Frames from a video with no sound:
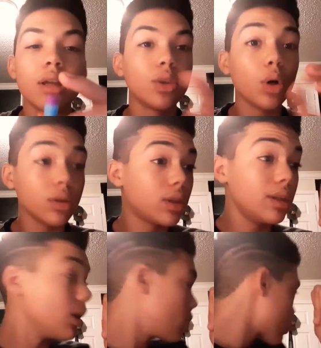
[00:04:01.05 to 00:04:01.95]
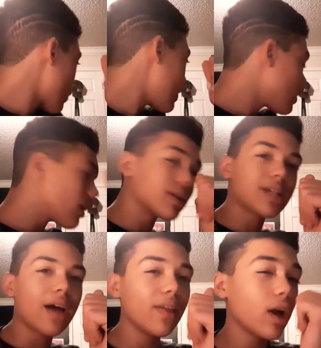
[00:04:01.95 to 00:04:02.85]
Those red darts,
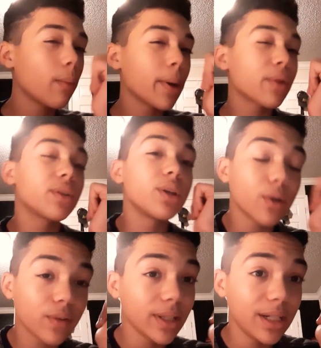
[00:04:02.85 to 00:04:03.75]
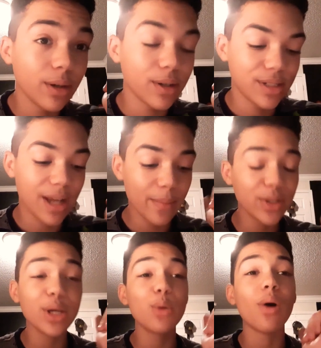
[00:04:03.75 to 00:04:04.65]
I think, are better than Nerf Elite darts. I'm gonna
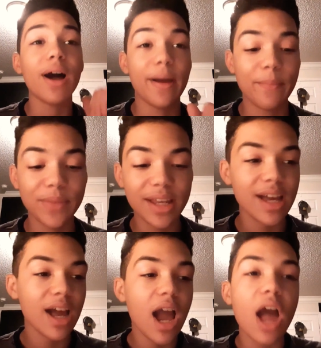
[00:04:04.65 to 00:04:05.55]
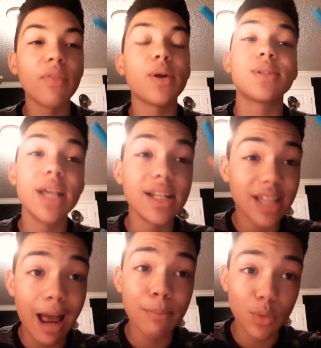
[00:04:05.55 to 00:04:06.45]
tell you why. They're 10
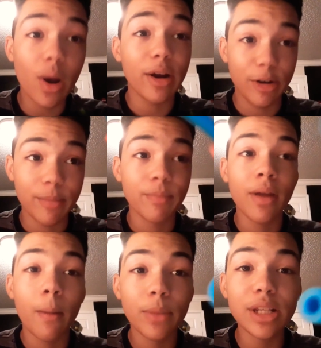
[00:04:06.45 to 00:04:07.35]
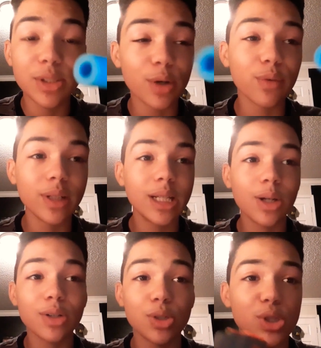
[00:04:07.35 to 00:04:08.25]
times wider. These Nerf Elite
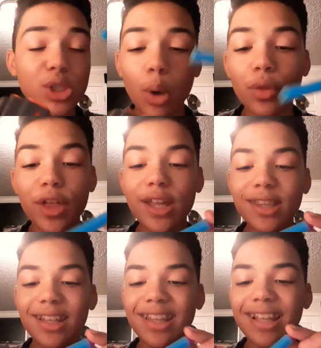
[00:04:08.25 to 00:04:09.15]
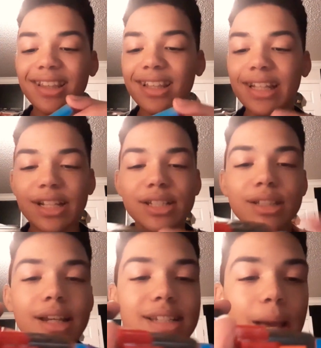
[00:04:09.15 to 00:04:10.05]
darts are so thin, they
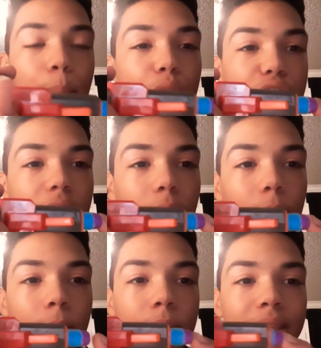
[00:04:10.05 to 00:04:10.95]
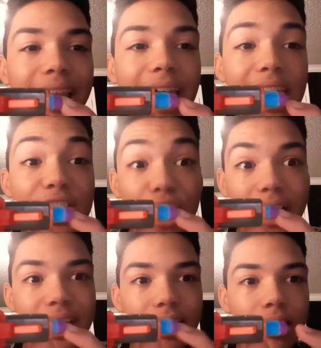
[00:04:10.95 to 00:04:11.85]
just get pushed out. They get
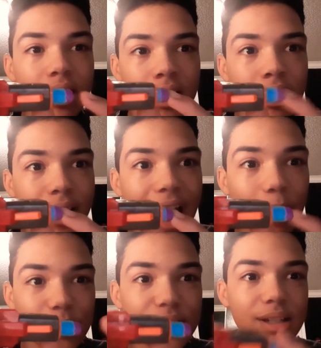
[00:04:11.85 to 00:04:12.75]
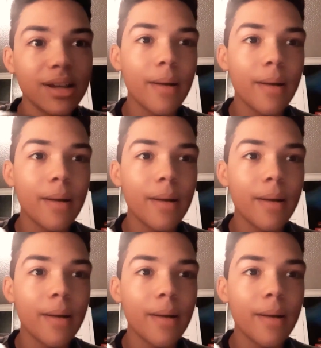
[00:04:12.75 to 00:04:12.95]
ejected out.